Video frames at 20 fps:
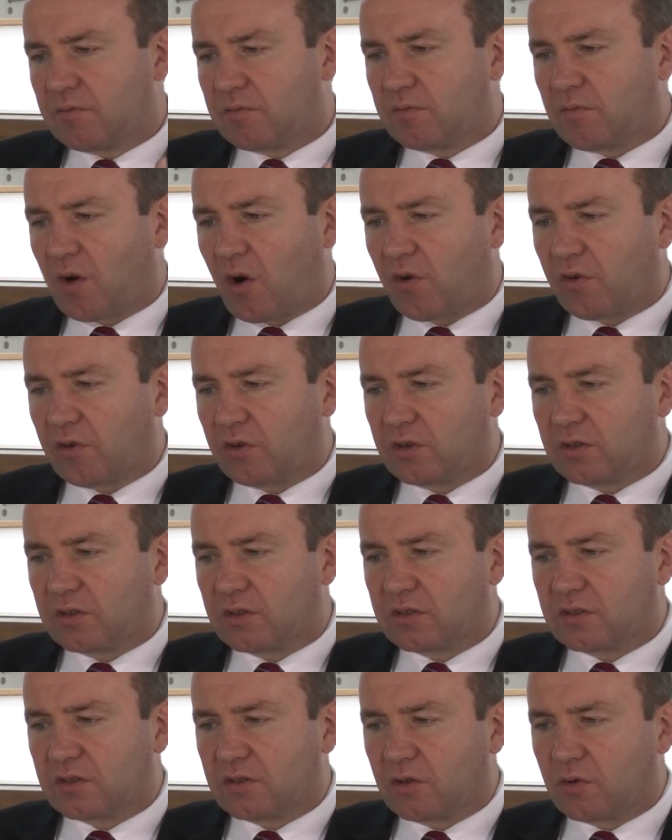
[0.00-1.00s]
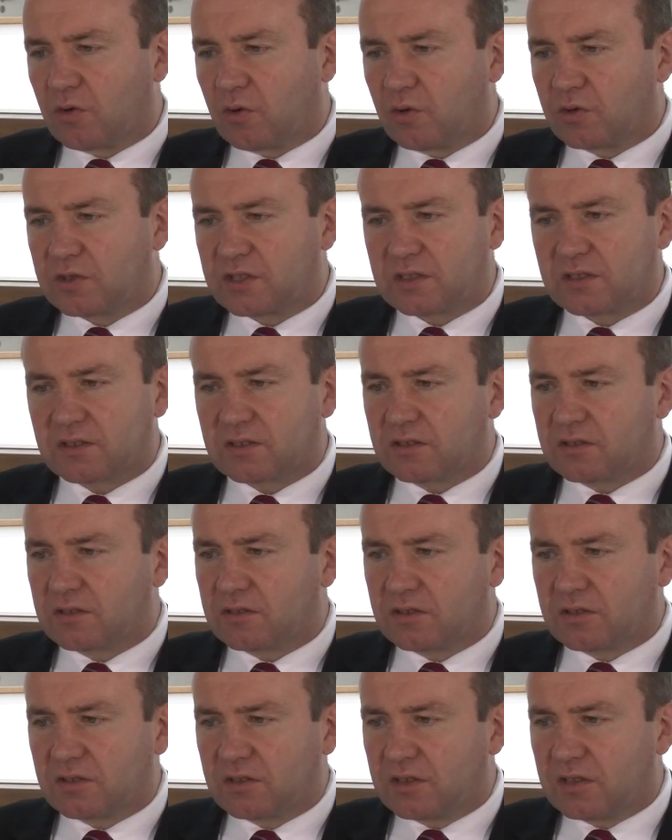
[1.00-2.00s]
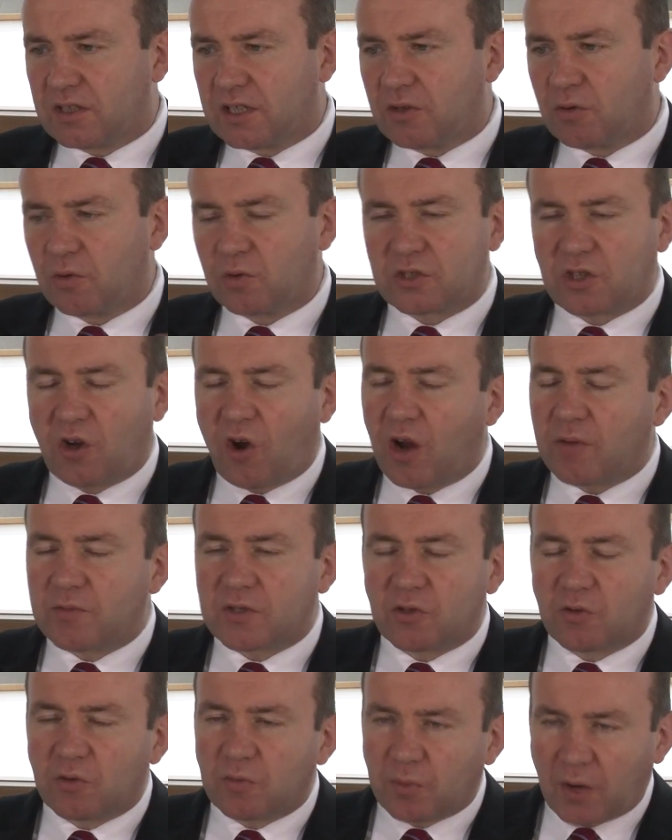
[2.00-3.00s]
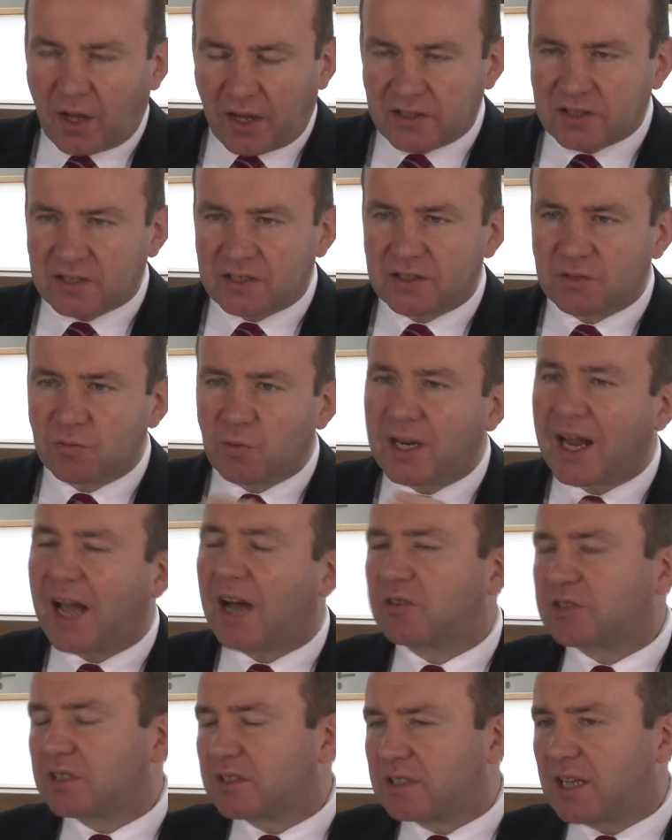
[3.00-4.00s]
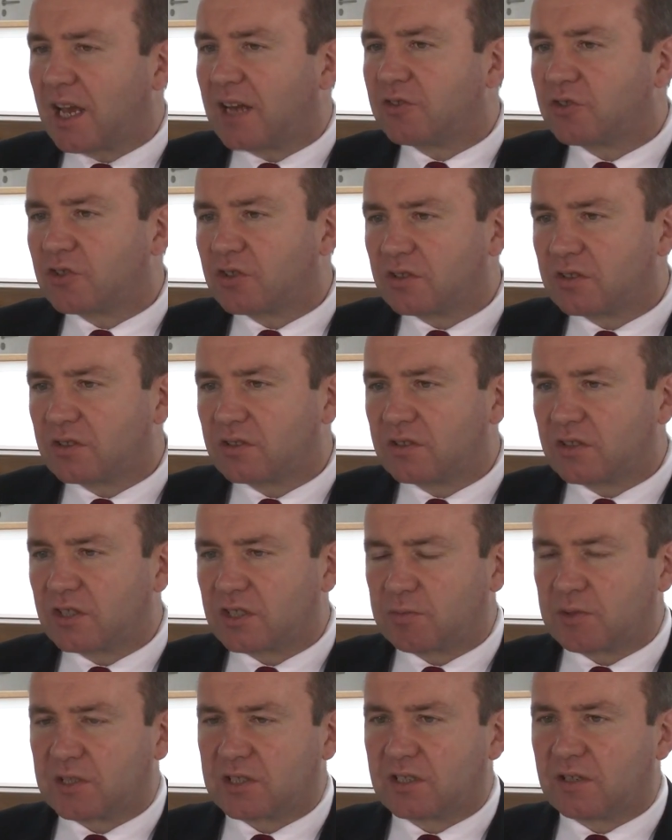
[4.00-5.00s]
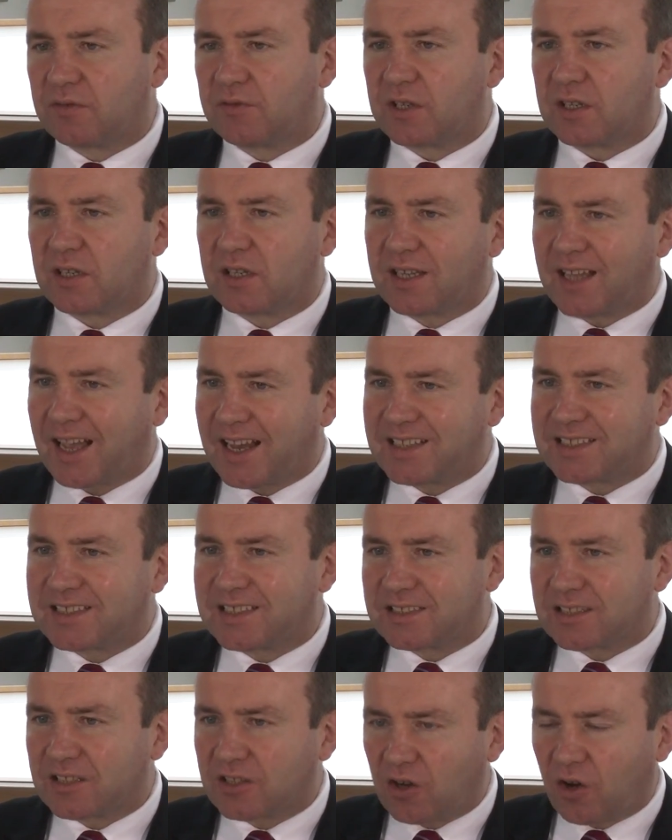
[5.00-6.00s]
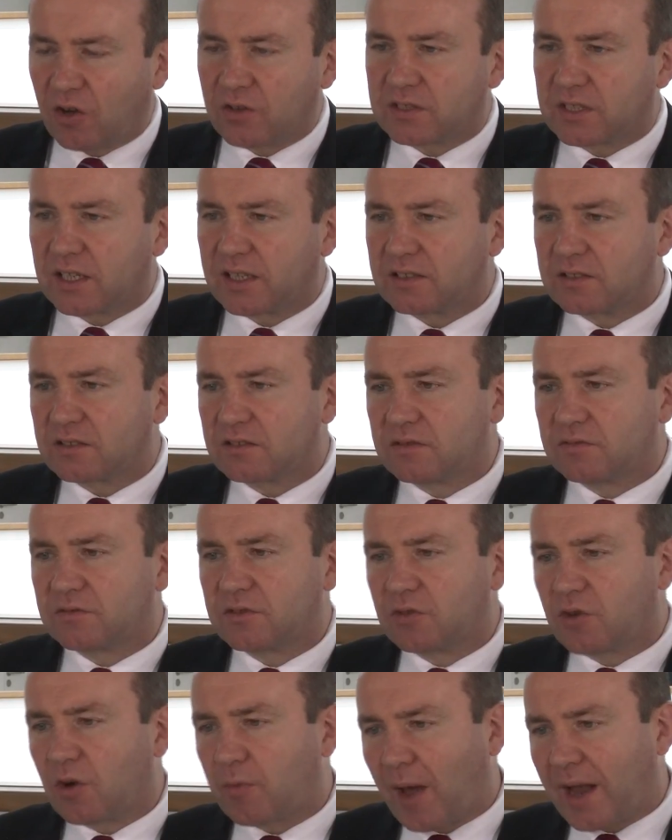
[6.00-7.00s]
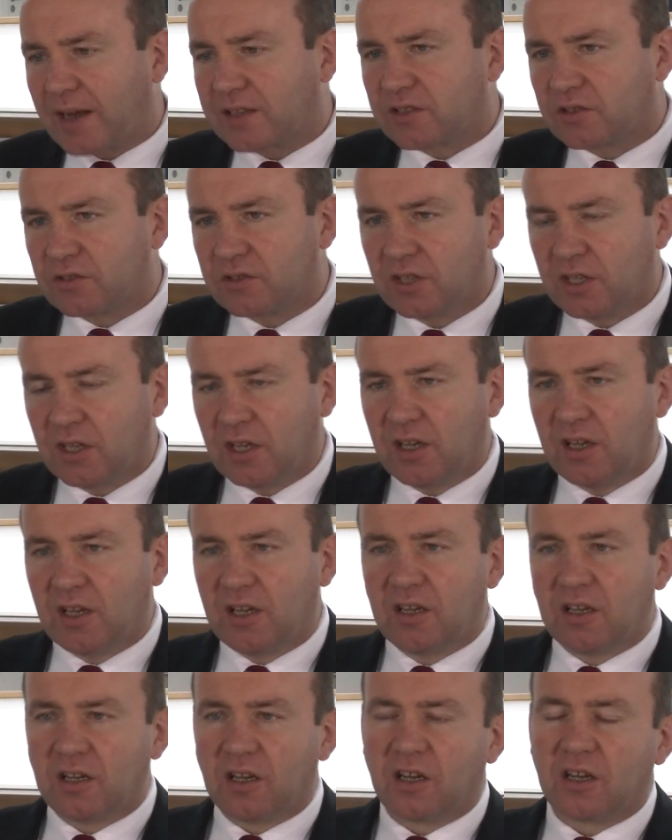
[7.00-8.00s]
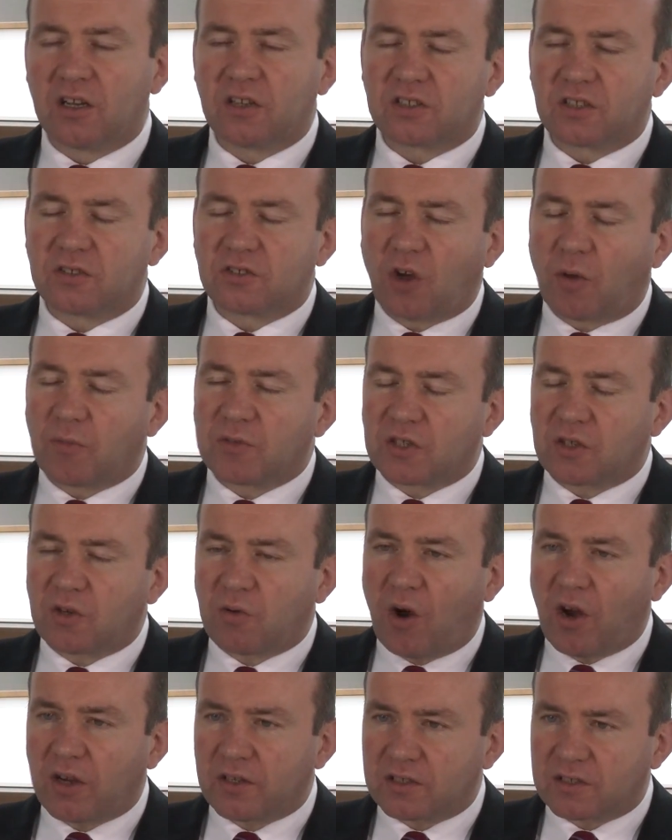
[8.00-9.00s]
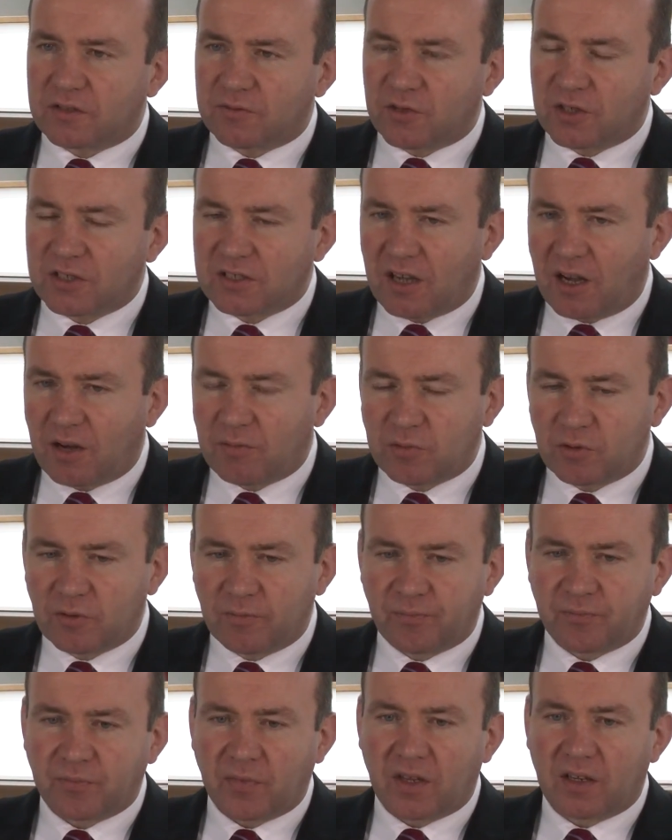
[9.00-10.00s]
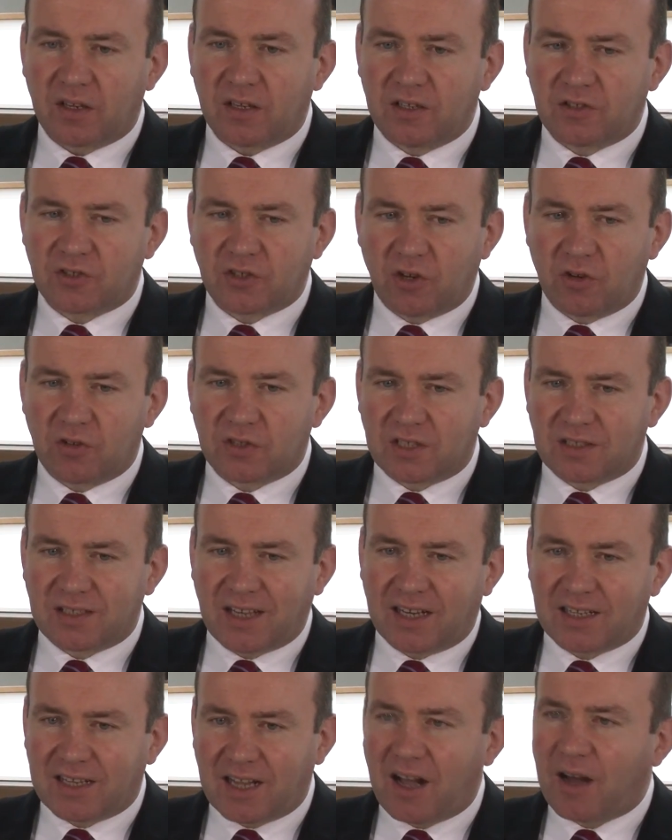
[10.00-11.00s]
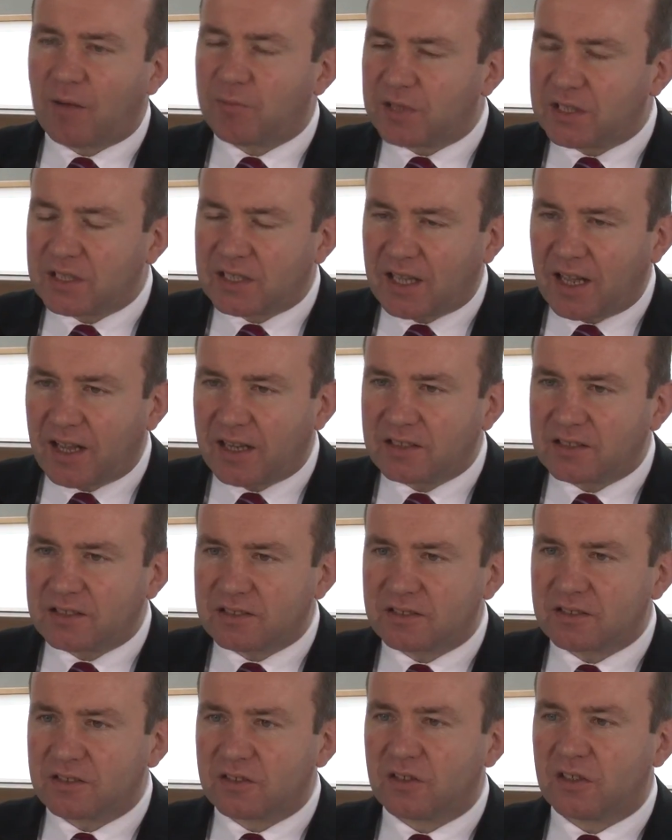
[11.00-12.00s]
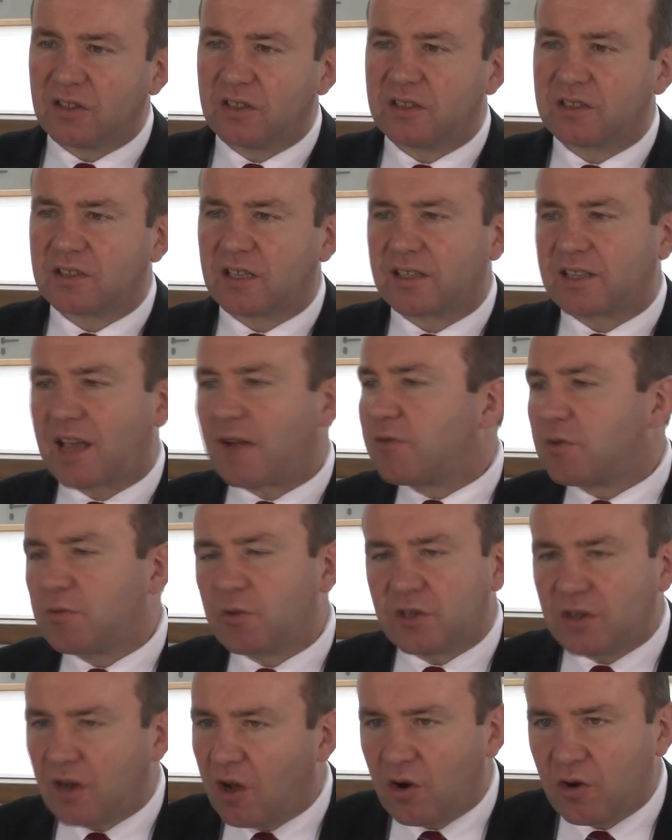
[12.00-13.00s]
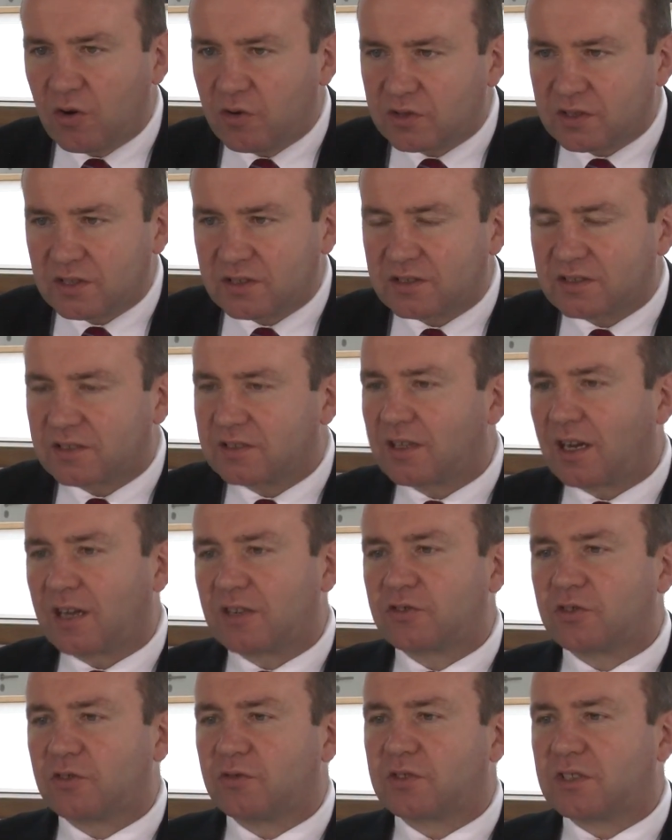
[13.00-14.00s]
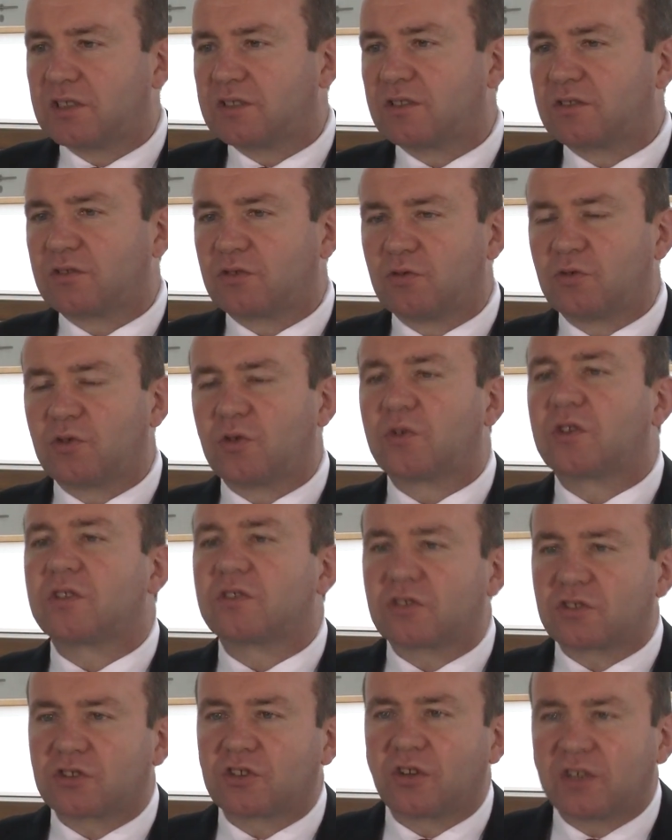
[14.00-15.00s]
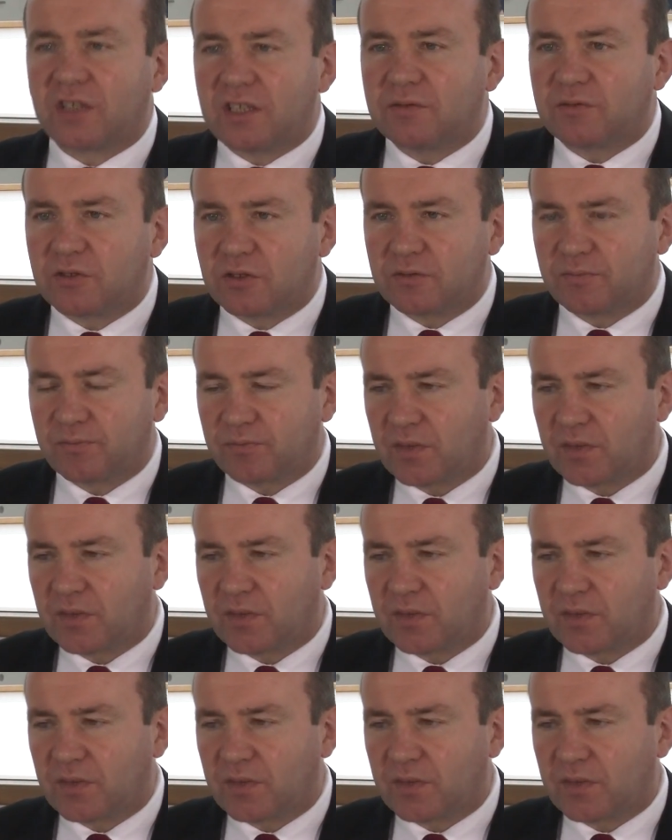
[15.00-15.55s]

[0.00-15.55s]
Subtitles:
moral laws in all times and all places without attention to specific cases and contexts. If you go back to St. Thomas Aquinas, for example, he shows that that can't be the case. He says everyone knows it's our duty to do good and to shun evil.